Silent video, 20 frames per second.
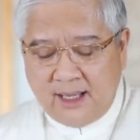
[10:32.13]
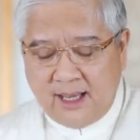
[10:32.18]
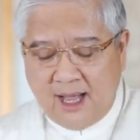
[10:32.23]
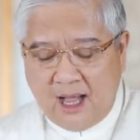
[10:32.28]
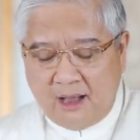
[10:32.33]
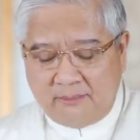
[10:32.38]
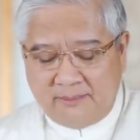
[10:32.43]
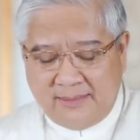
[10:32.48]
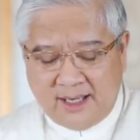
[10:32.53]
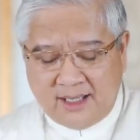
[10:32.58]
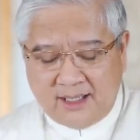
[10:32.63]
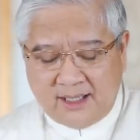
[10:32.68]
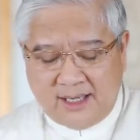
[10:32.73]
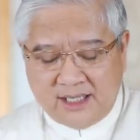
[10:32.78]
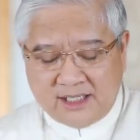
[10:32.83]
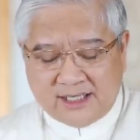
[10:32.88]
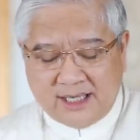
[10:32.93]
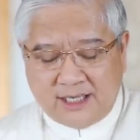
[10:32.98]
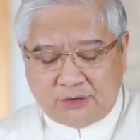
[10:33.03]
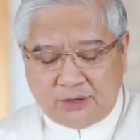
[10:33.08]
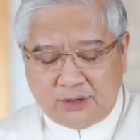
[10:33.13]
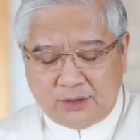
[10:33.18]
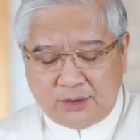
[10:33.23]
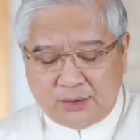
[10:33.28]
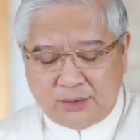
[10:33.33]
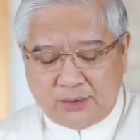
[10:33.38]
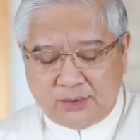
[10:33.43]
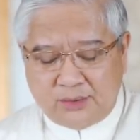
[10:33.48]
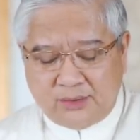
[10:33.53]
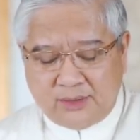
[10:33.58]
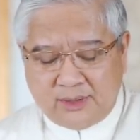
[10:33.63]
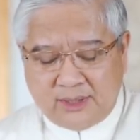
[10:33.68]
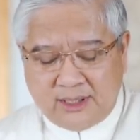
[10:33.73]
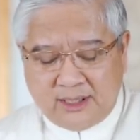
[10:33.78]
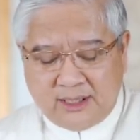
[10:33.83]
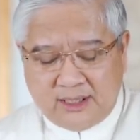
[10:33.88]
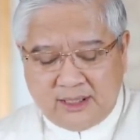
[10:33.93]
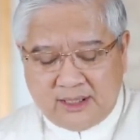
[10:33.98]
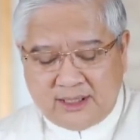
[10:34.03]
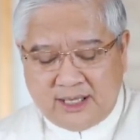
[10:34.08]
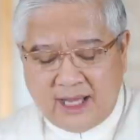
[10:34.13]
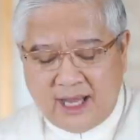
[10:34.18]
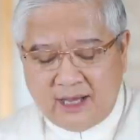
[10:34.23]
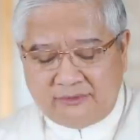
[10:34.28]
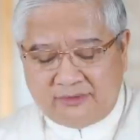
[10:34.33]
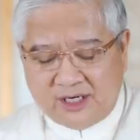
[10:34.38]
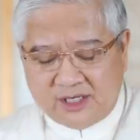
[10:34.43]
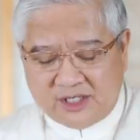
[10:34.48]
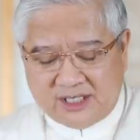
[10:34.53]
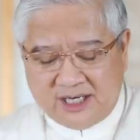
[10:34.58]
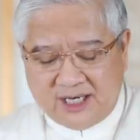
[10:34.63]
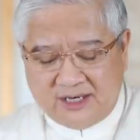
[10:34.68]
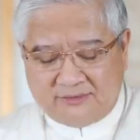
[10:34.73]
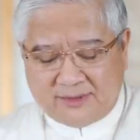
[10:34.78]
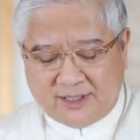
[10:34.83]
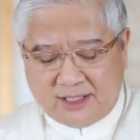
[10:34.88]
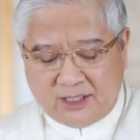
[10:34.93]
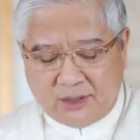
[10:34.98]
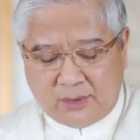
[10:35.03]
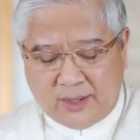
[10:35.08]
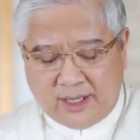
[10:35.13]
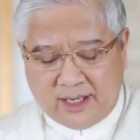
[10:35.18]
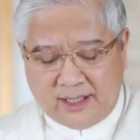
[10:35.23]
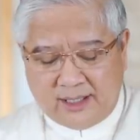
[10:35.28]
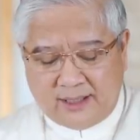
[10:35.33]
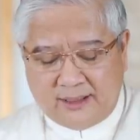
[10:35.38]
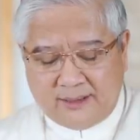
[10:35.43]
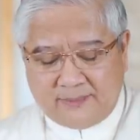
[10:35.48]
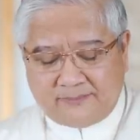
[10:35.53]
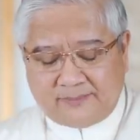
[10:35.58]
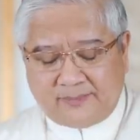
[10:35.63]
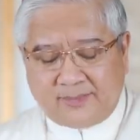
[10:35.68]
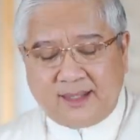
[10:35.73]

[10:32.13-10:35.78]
Amen, I say to you, they have received the reward.